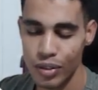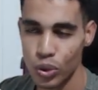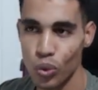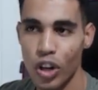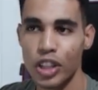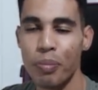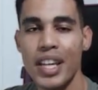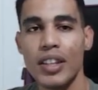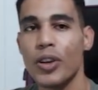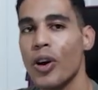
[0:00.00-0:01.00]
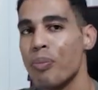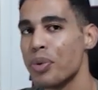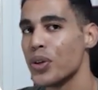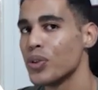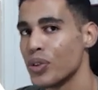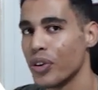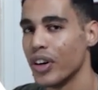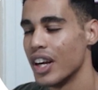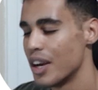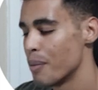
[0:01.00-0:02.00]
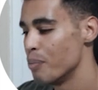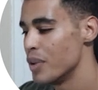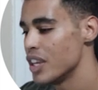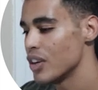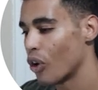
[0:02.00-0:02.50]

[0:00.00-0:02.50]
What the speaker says: not make the computer be